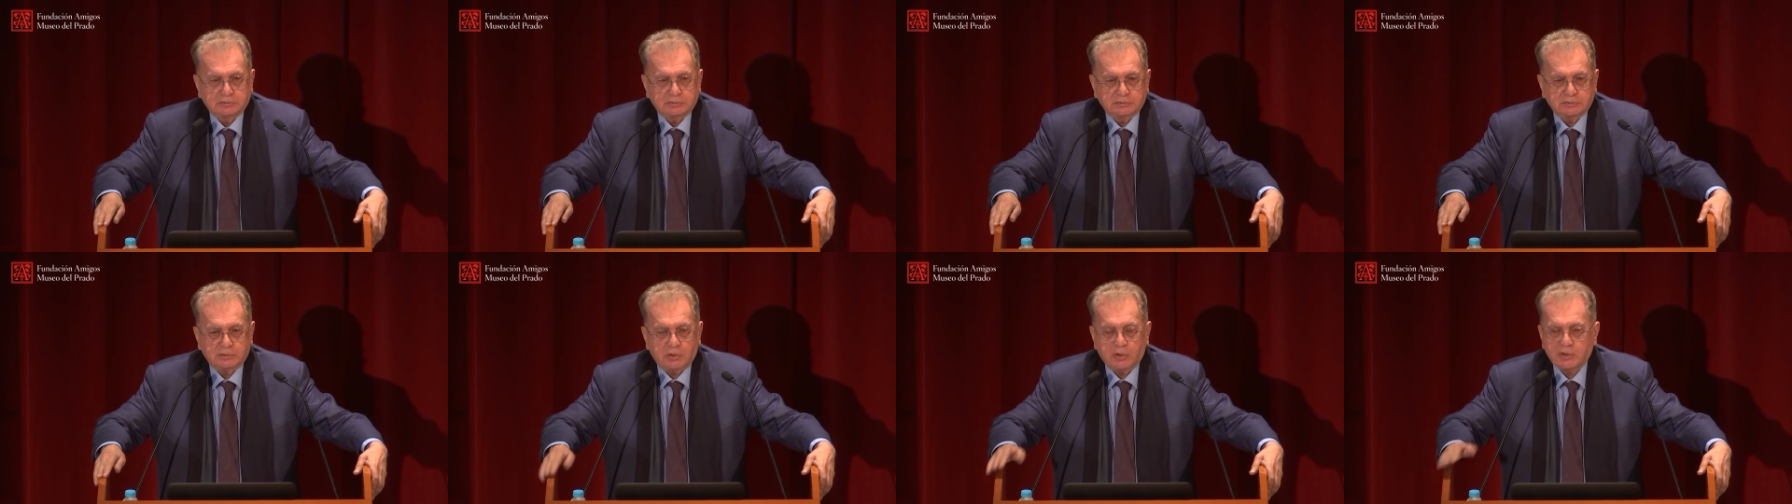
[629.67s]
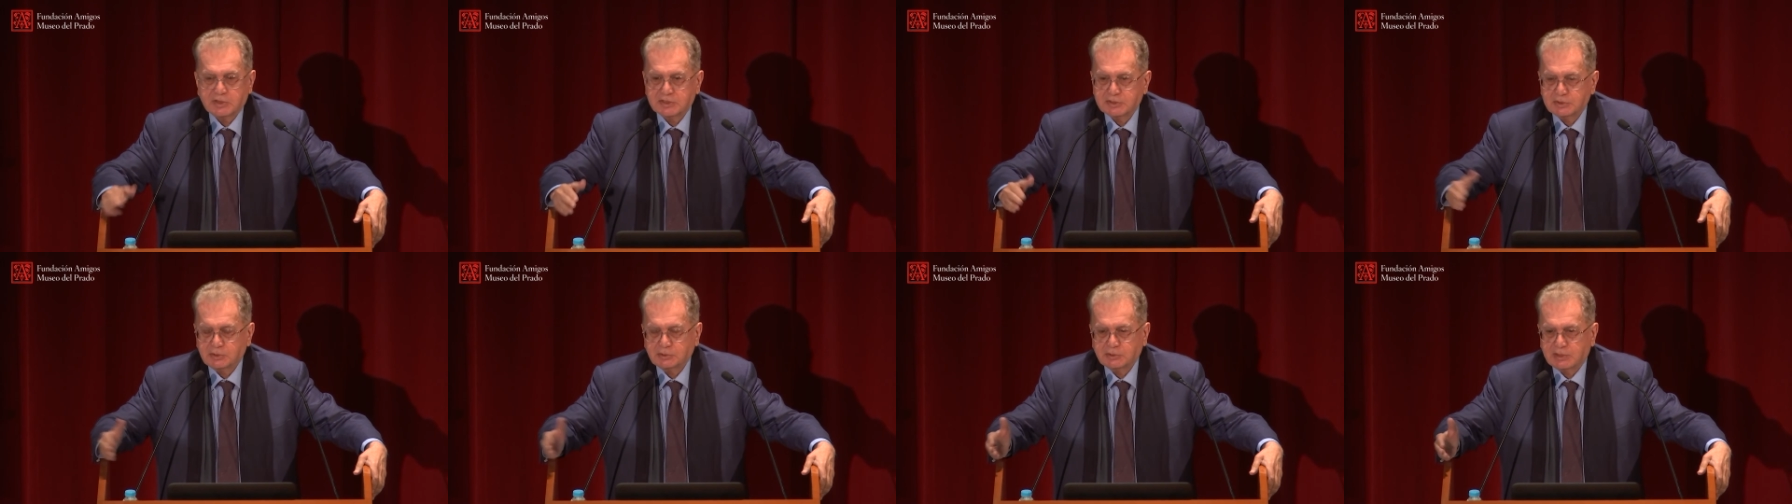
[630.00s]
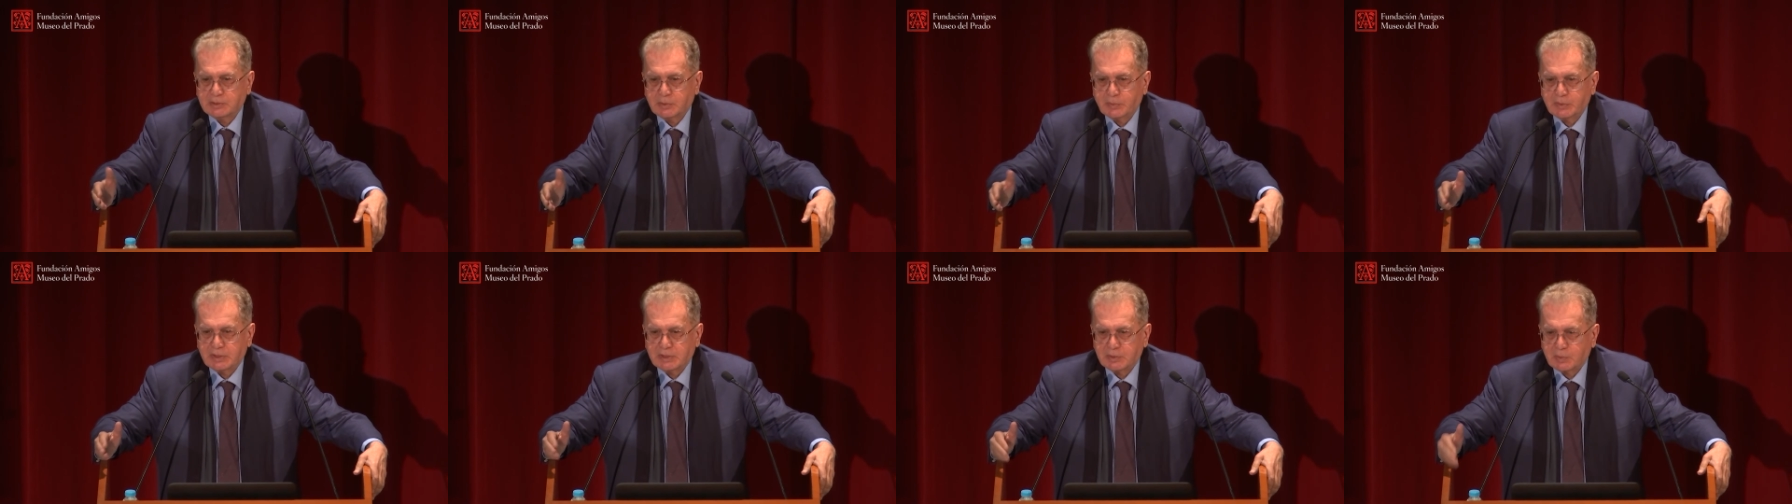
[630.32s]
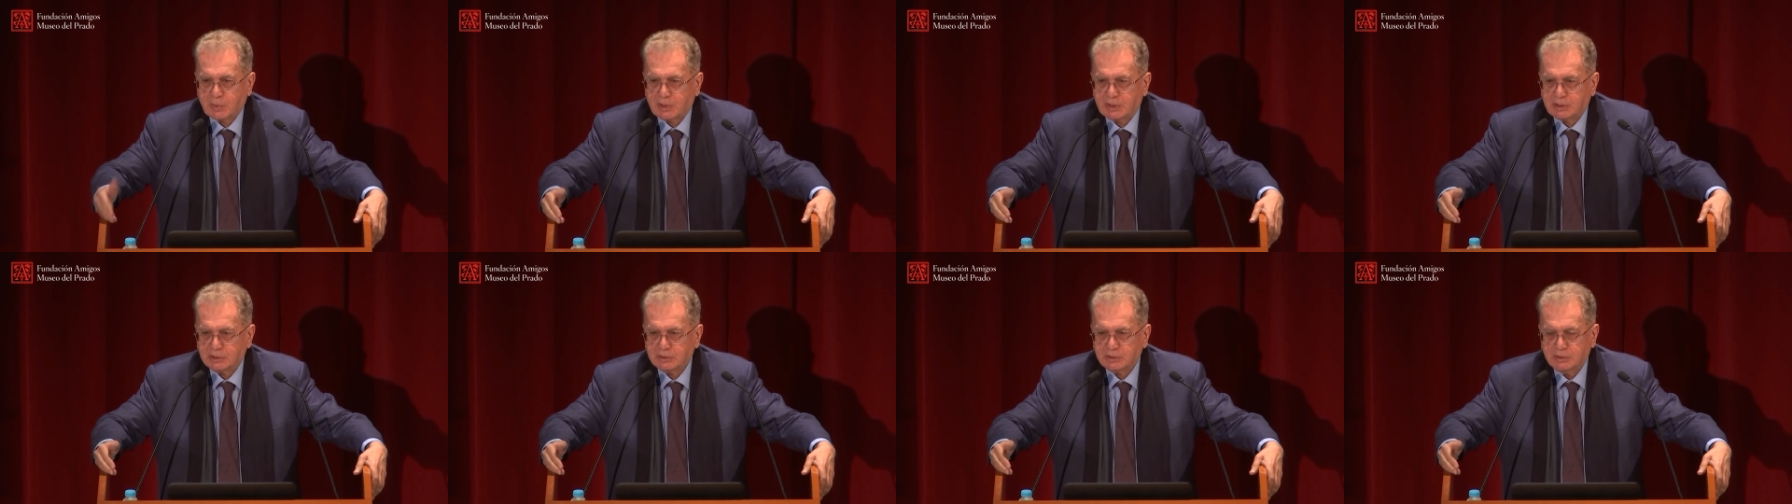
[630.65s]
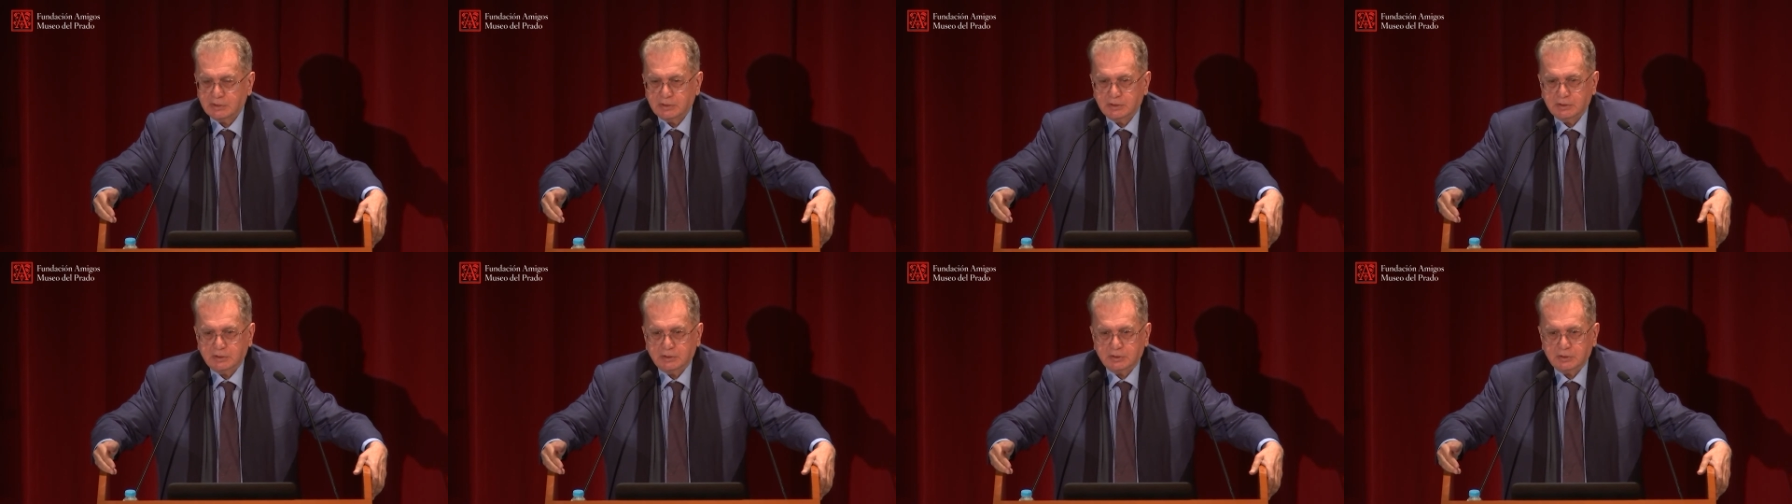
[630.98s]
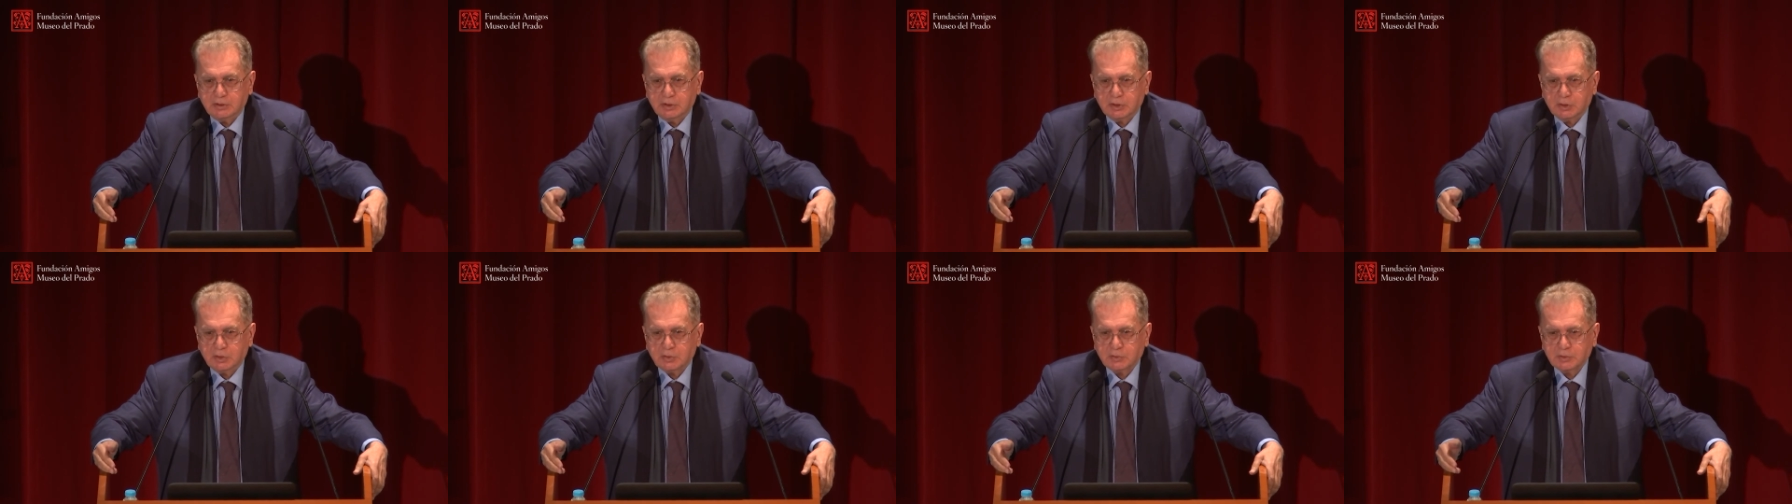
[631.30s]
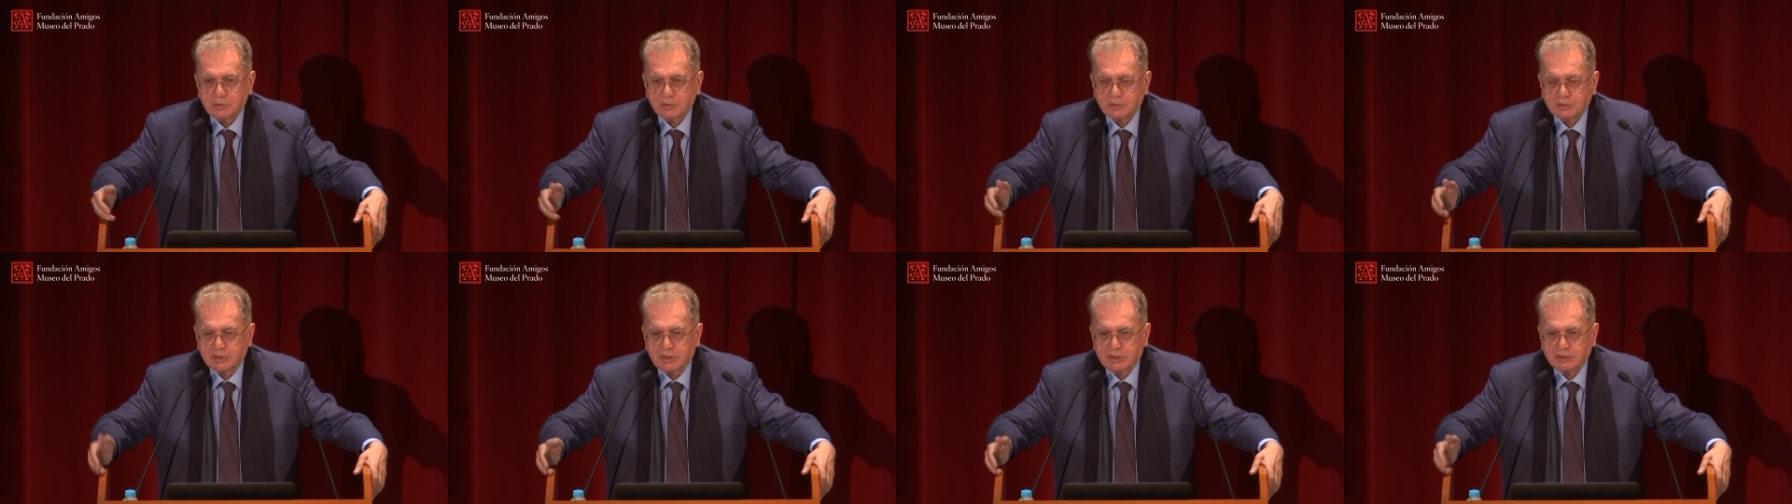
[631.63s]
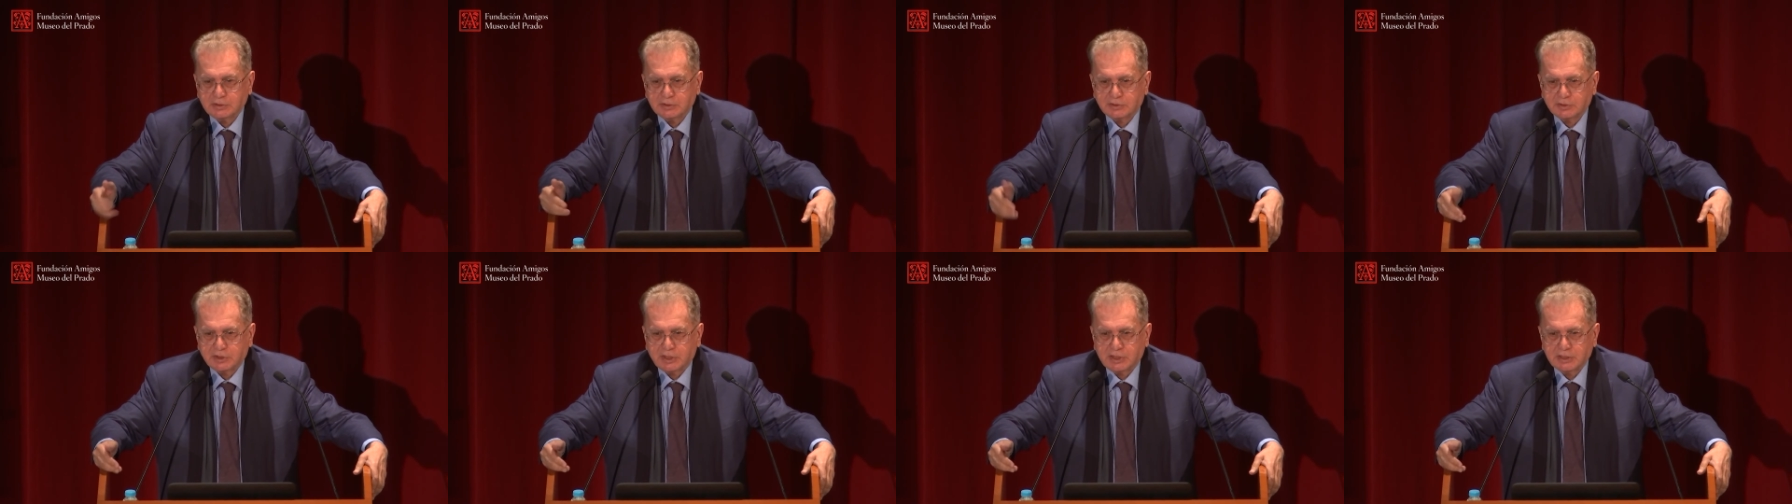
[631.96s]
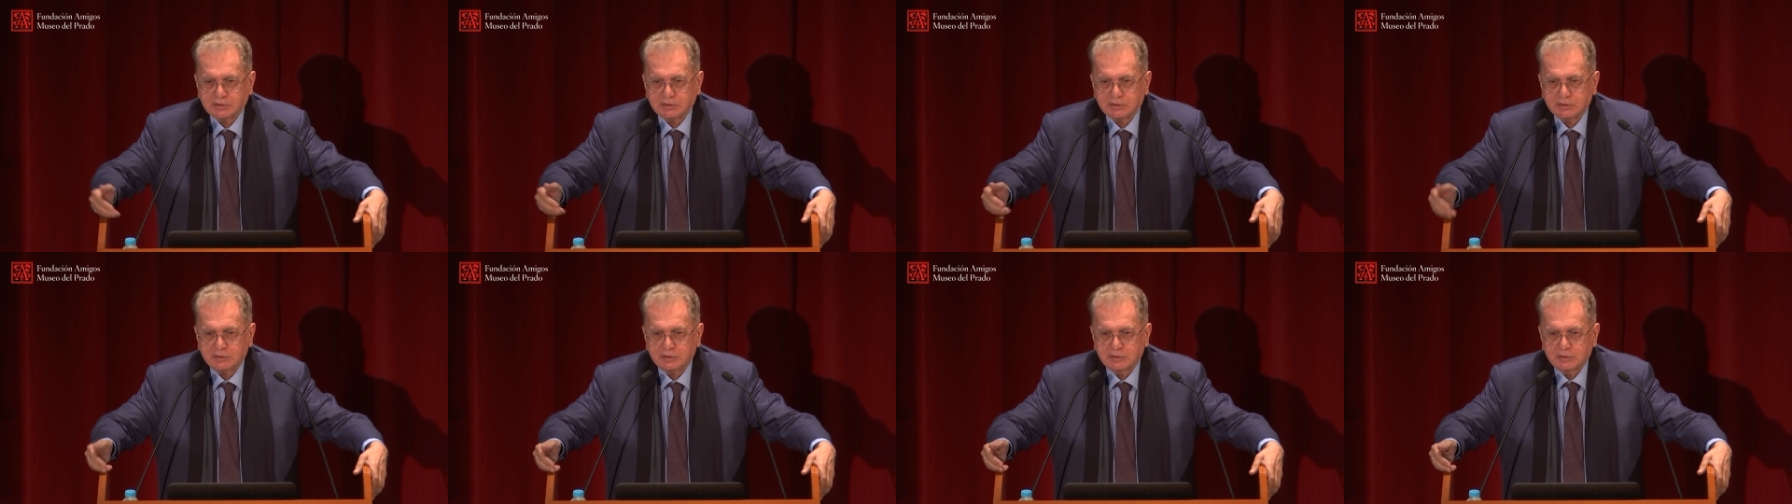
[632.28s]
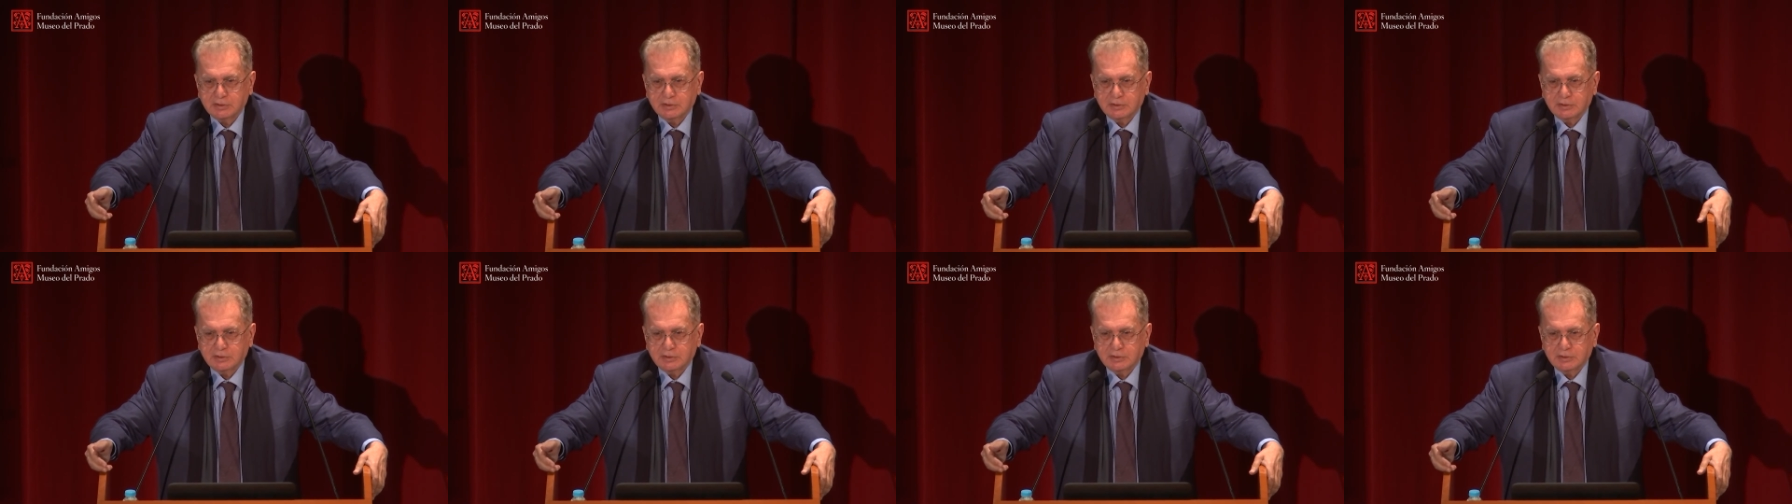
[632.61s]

Horizontal are very well known. You can't write.